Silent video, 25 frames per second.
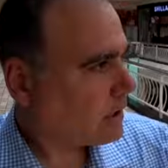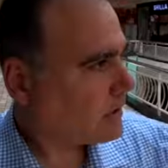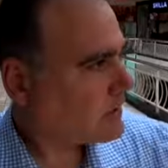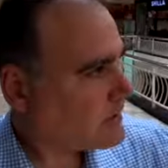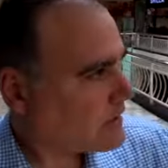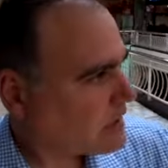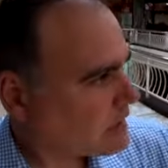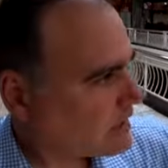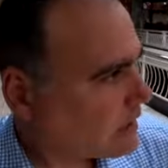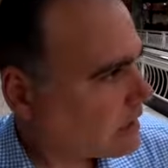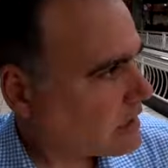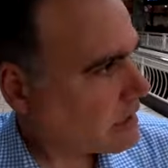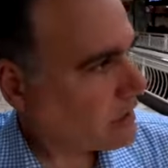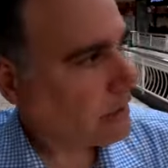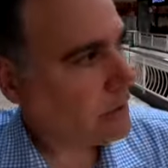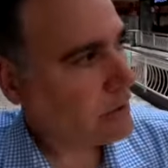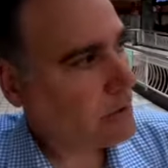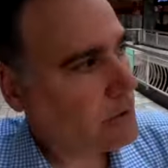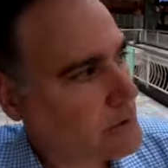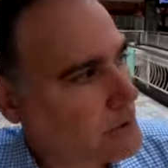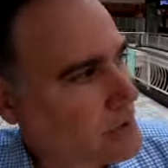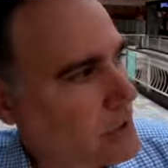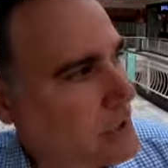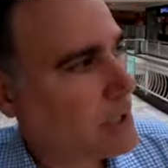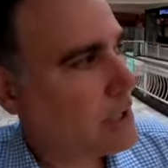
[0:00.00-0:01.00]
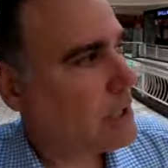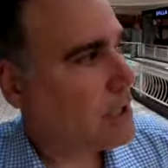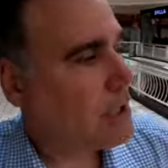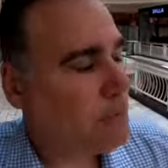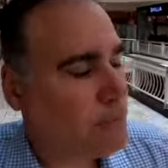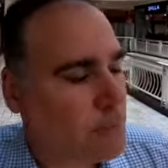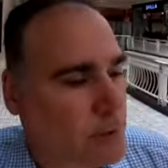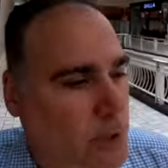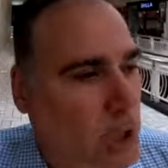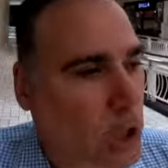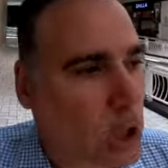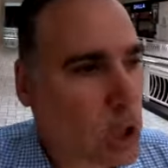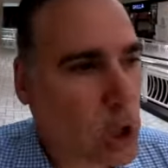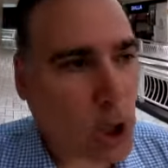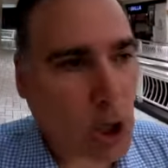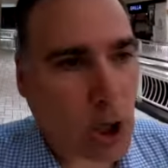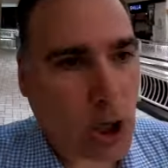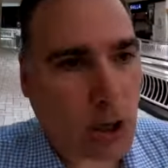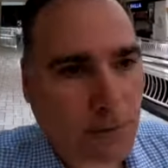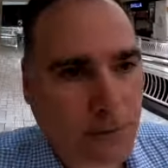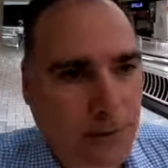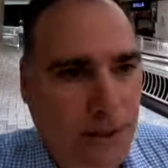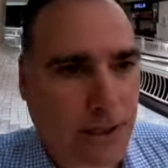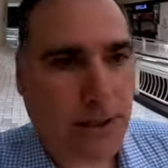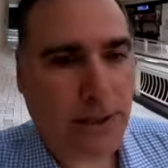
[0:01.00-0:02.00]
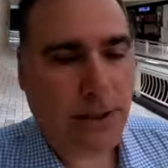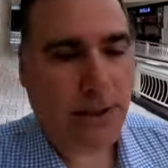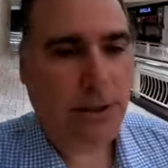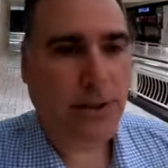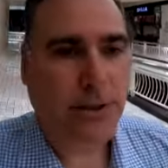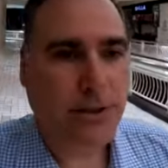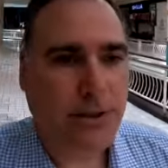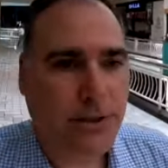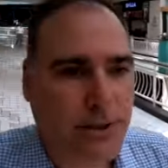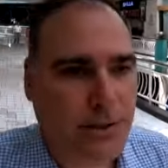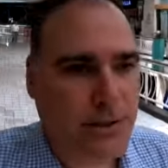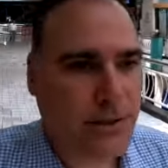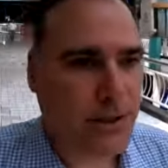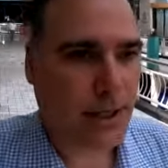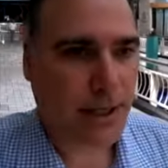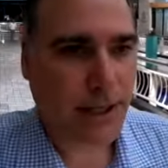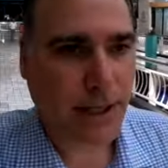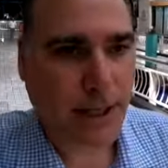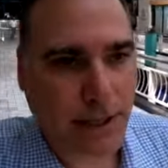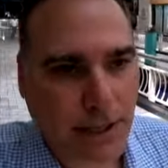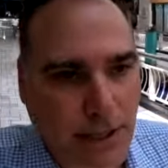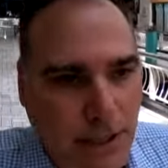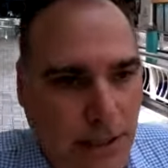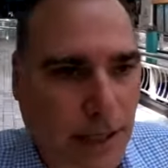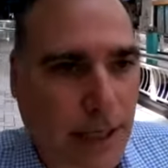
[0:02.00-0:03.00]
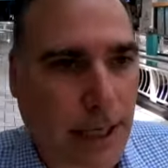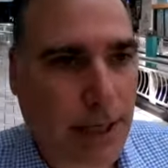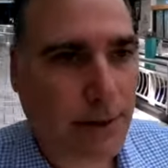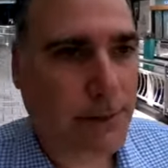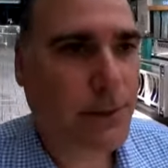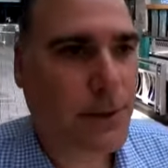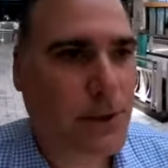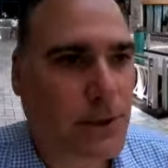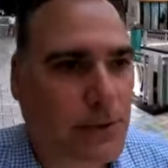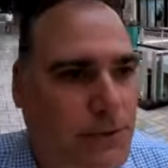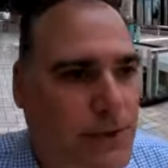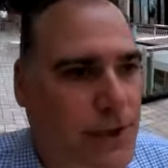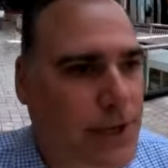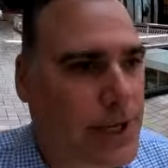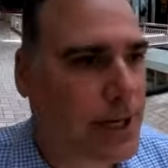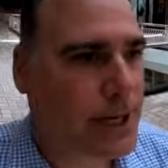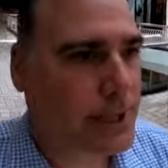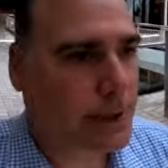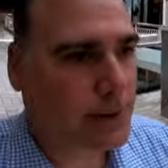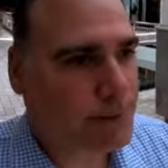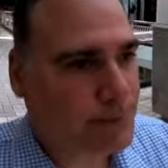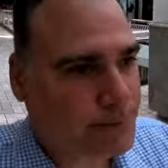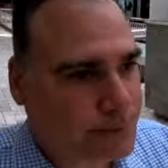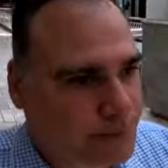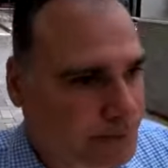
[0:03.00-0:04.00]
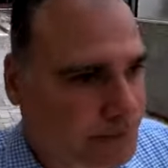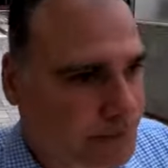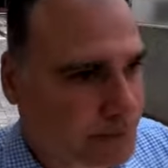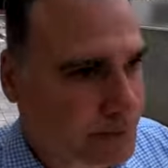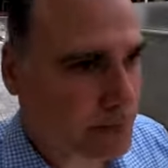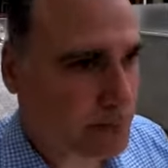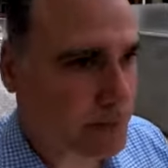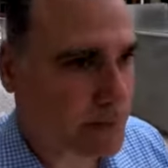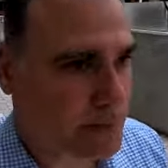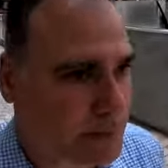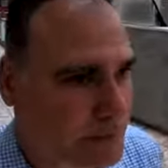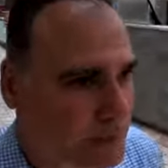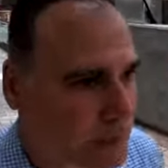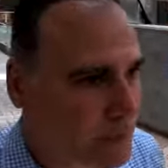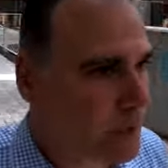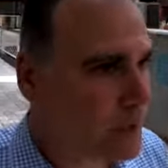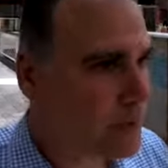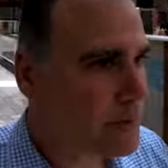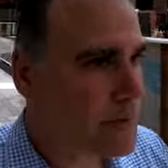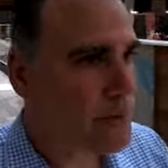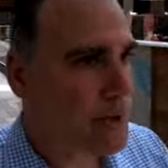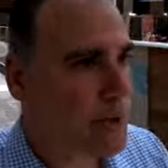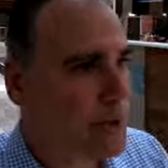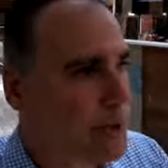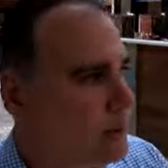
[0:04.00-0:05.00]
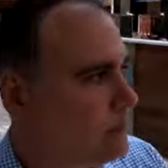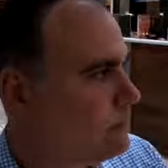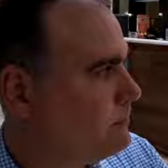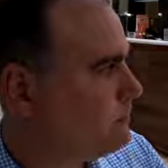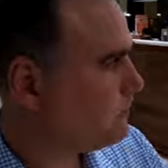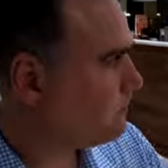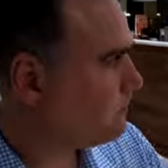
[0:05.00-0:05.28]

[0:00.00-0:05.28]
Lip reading: You see the colors of the different coffee urns on the left over there. So